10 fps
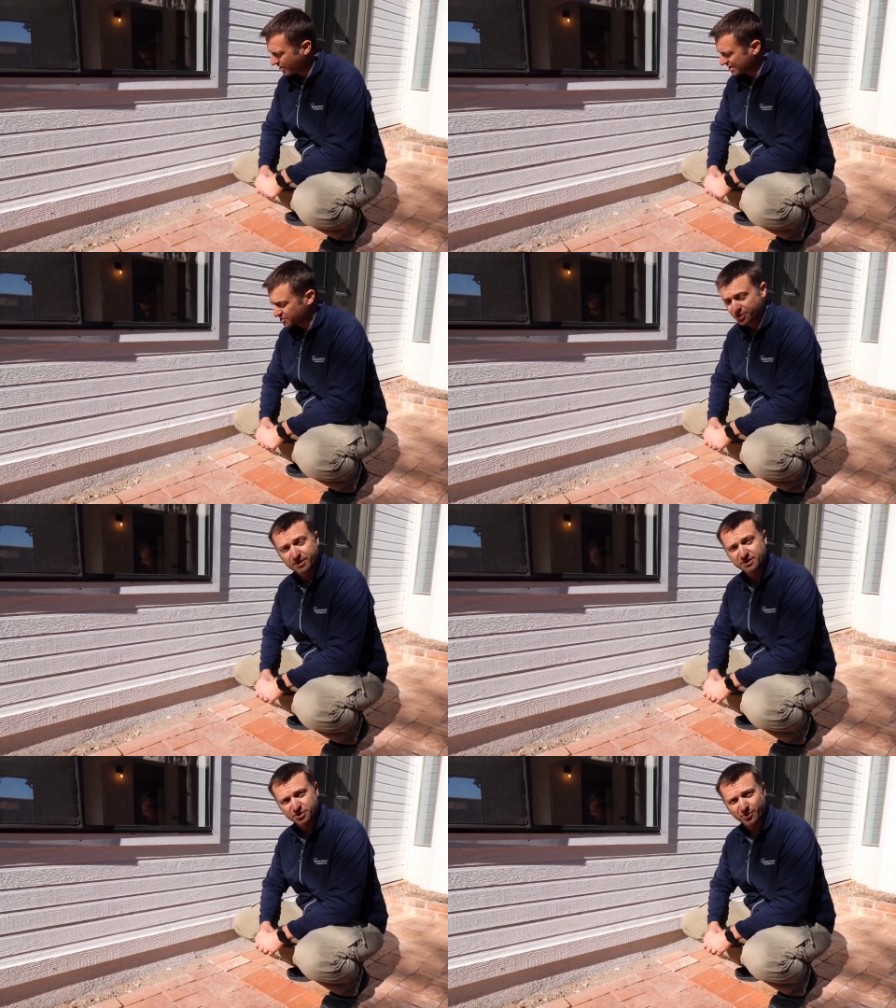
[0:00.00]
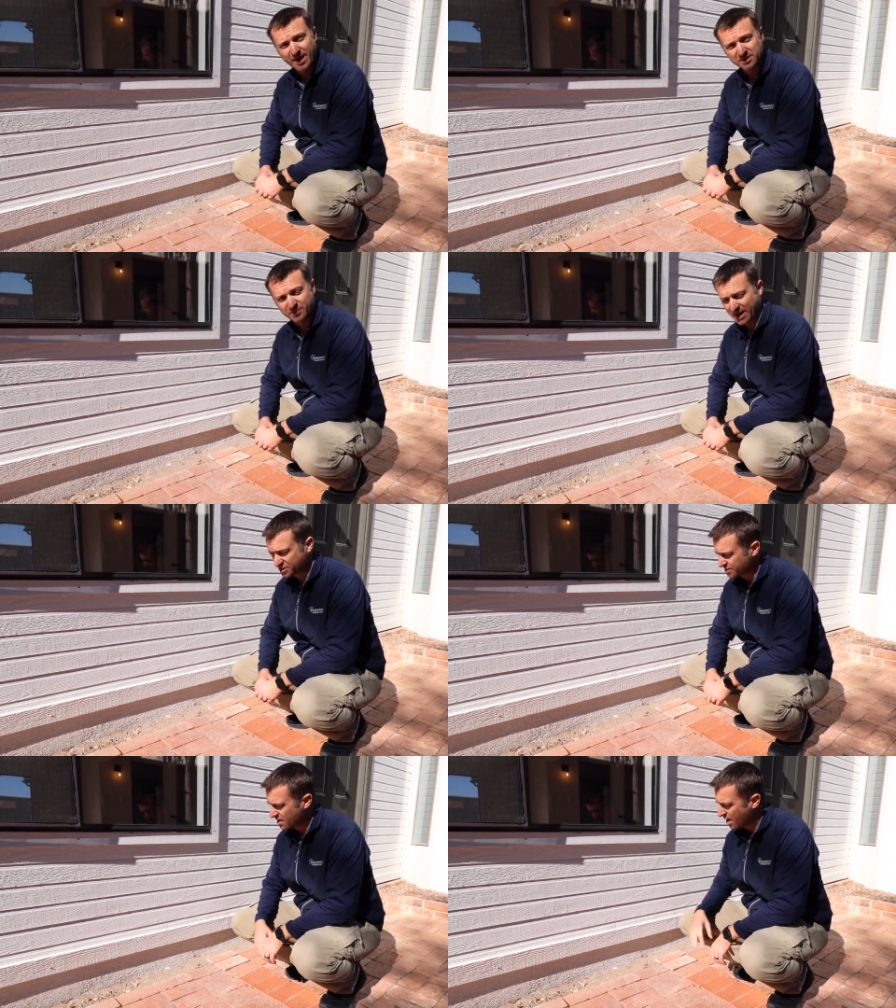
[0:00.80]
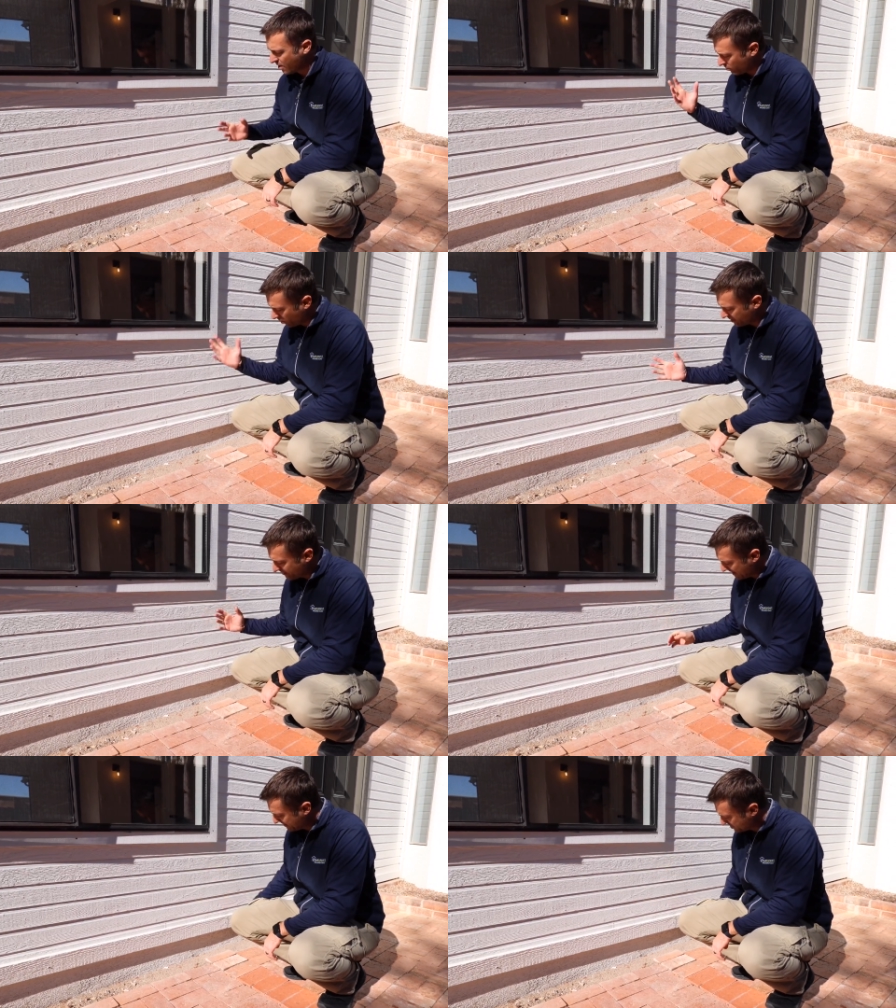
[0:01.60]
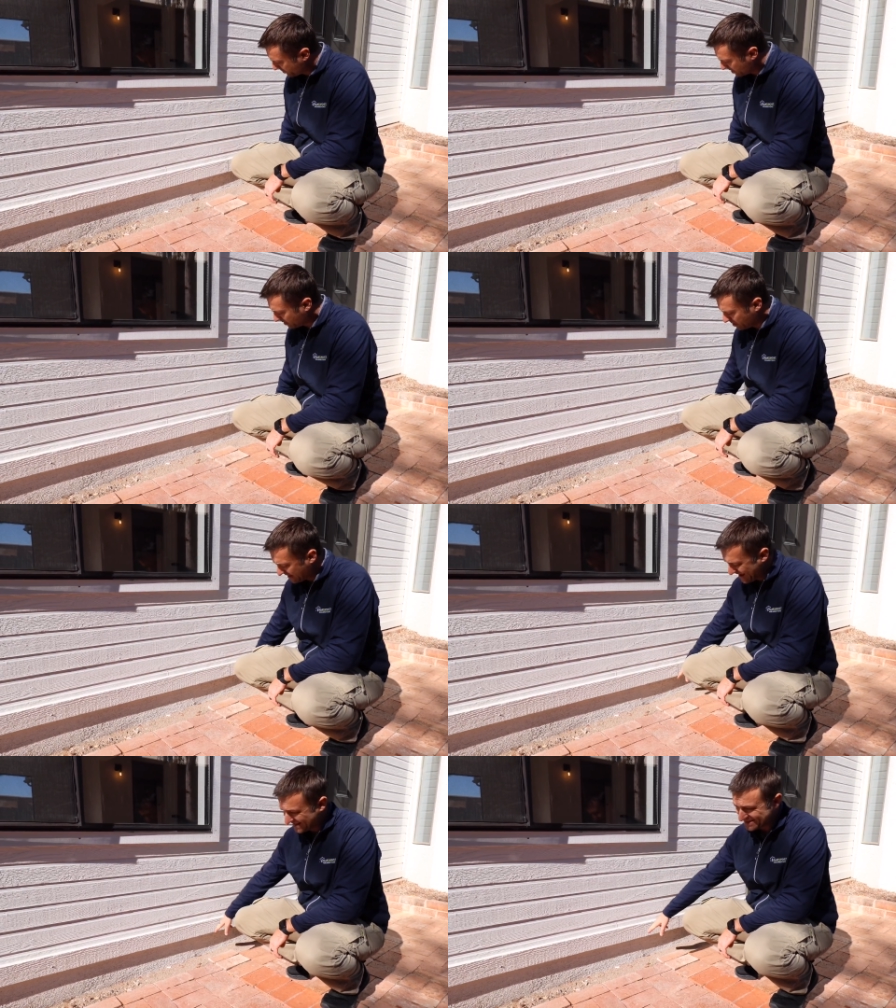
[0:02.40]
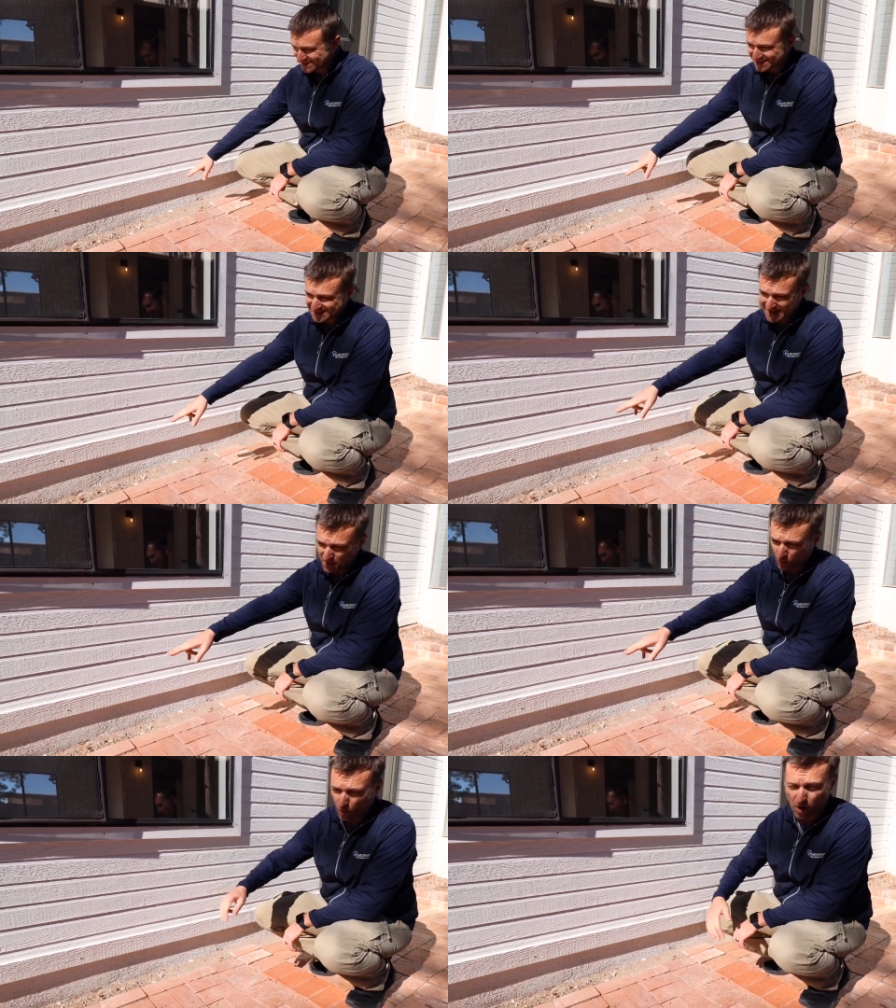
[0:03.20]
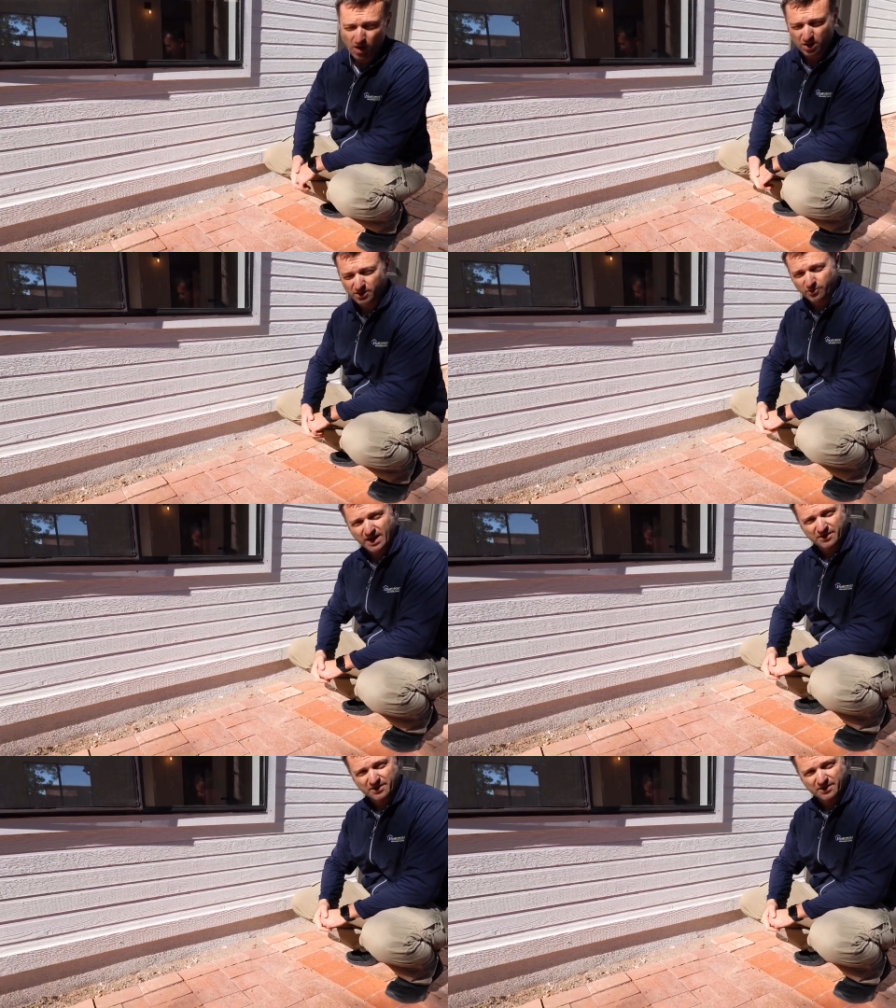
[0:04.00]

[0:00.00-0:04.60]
All right, so during the termite inspection, one of the main things we're gonna look at is the stem wall